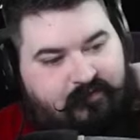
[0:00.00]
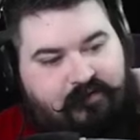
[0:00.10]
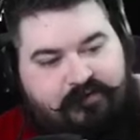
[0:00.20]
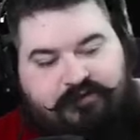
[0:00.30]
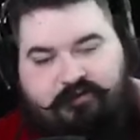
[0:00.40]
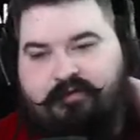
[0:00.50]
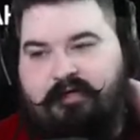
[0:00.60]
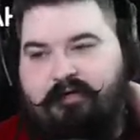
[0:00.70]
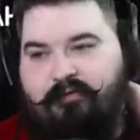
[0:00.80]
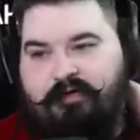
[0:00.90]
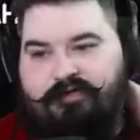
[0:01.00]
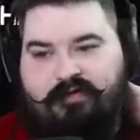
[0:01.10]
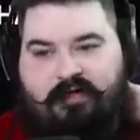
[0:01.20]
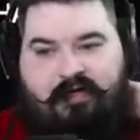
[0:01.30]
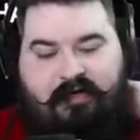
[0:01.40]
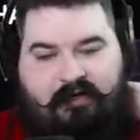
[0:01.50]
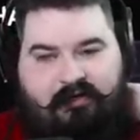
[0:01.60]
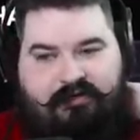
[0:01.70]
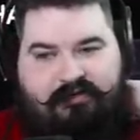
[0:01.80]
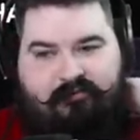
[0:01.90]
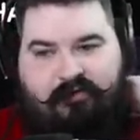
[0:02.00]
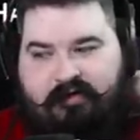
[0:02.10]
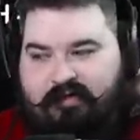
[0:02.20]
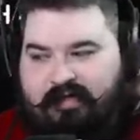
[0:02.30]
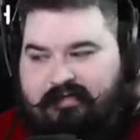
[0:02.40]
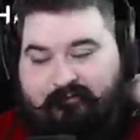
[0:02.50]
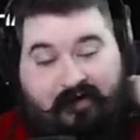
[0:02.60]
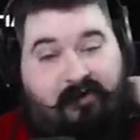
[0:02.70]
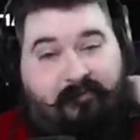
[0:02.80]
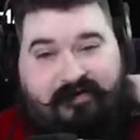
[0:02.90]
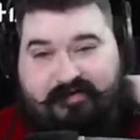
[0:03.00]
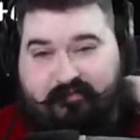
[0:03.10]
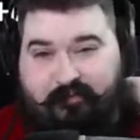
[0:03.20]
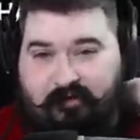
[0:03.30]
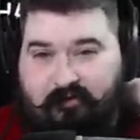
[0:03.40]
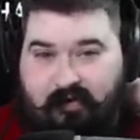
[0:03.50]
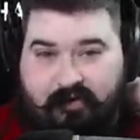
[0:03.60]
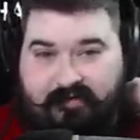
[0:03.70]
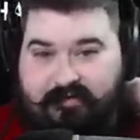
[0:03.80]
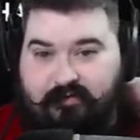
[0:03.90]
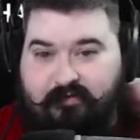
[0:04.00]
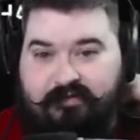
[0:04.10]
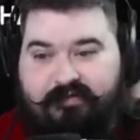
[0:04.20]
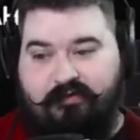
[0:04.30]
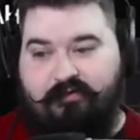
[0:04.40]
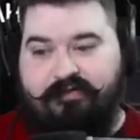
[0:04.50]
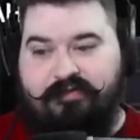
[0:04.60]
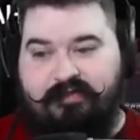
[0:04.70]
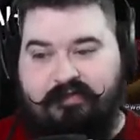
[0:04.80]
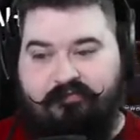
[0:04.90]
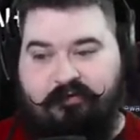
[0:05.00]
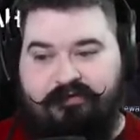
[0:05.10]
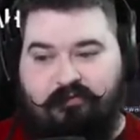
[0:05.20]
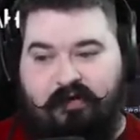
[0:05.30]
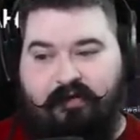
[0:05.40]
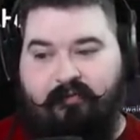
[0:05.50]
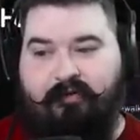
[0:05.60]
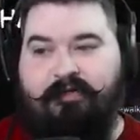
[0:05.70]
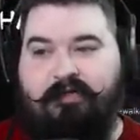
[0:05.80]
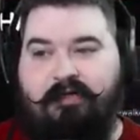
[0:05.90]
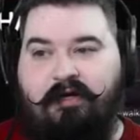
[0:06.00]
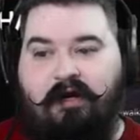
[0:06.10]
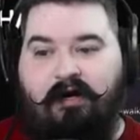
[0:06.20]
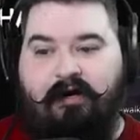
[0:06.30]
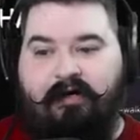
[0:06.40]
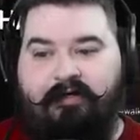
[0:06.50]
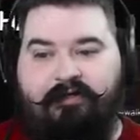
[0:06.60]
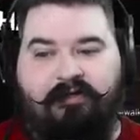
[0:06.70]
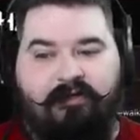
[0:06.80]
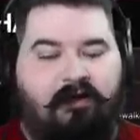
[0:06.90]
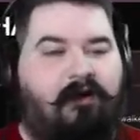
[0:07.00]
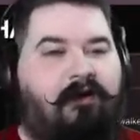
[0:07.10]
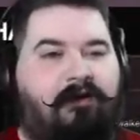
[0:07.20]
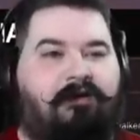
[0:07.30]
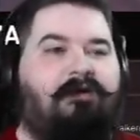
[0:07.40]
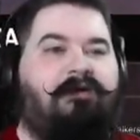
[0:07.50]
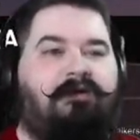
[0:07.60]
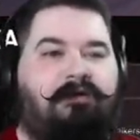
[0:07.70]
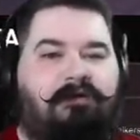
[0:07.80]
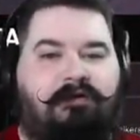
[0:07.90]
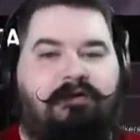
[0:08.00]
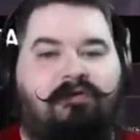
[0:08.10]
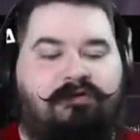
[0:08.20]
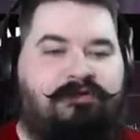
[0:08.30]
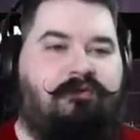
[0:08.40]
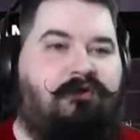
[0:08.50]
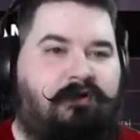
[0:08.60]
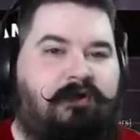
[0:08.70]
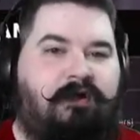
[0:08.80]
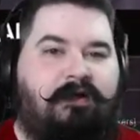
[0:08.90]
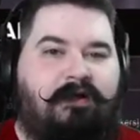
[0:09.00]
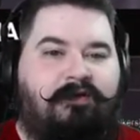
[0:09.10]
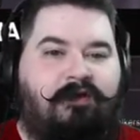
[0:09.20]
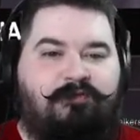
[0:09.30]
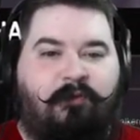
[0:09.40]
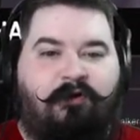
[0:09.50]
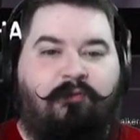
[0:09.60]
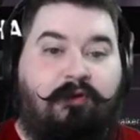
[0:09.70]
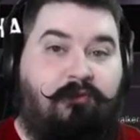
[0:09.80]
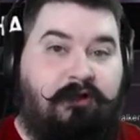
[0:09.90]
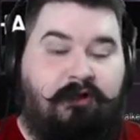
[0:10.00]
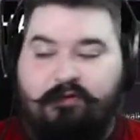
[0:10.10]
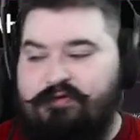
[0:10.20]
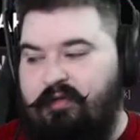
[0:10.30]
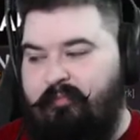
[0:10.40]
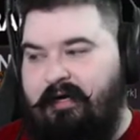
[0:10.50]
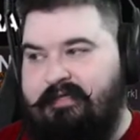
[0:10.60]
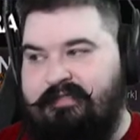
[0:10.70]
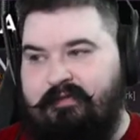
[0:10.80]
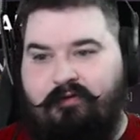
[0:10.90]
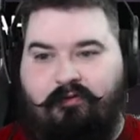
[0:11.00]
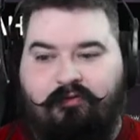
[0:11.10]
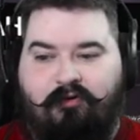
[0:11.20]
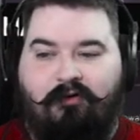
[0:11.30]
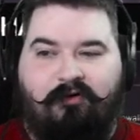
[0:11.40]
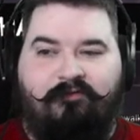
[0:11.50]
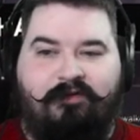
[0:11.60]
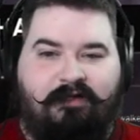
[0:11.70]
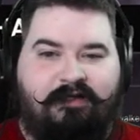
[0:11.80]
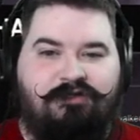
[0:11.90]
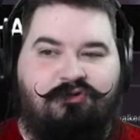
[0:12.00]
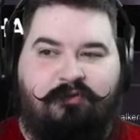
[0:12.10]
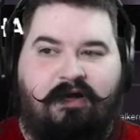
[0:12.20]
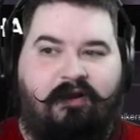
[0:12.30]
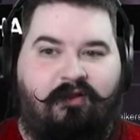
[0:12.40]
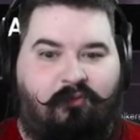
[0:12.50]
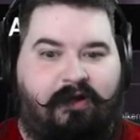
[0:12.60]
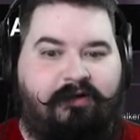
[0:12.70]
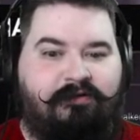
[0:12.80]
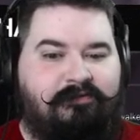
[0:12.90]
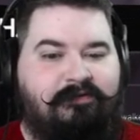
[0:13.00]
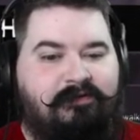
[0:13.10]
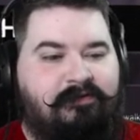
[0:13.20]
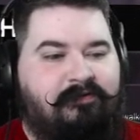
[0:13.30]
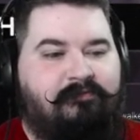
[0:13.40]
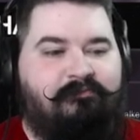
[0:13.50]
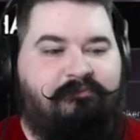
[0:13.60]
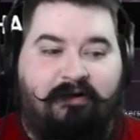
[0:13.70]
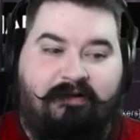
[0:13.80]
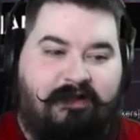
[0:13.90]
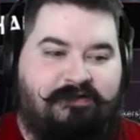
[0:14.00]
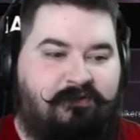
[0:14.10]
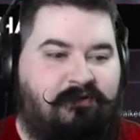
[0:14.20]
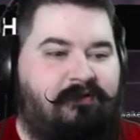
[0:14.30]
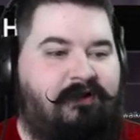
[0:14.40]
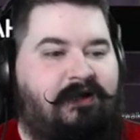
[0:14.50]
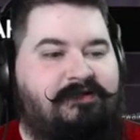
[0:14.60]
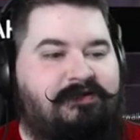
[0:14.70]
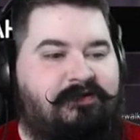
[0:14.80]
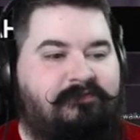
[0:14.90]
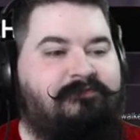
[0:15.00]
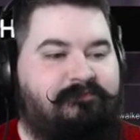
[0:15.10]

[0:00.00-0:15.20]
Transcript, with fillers: Azure, uh, I don't want to try, because apparently that final boss is apparently a lot easier, because the crystals that spawns around him, uh, they are, what's the word? They spawn really, really close to the boss, so they don't no longer feel, like, super out of the way. Apparently that's really, really nice, too.